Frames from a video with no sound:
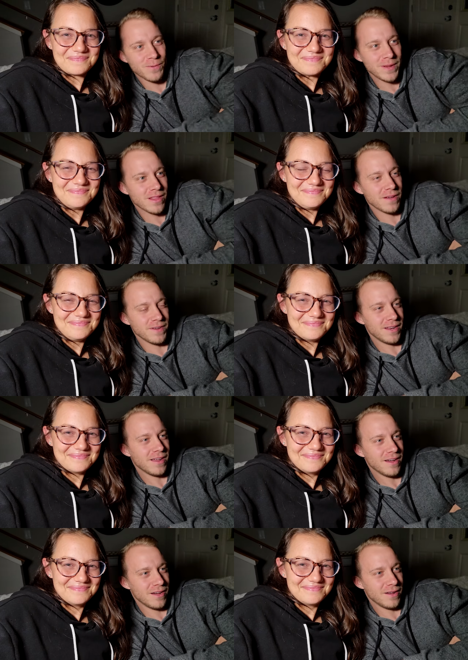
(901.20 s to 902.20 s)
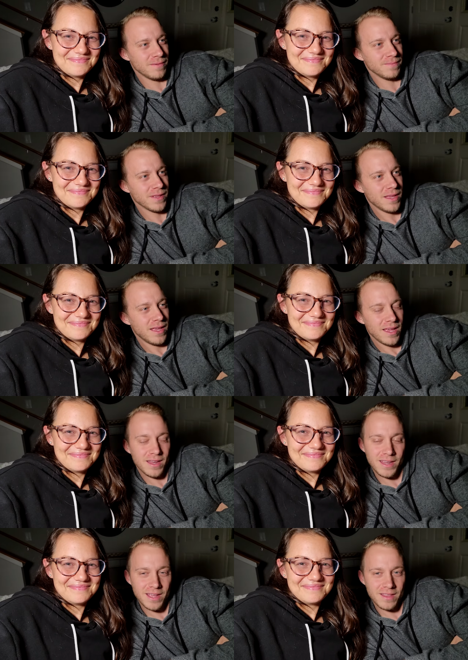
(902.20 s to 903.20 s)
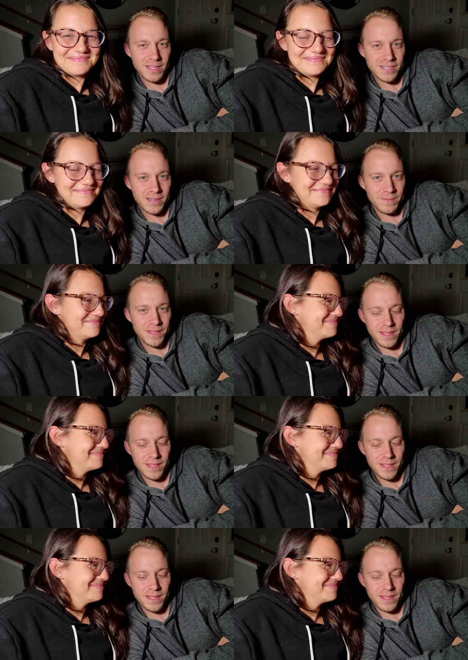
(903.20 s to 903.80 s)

Speaker 1: We love it. Um, and yeah, that's gonna be the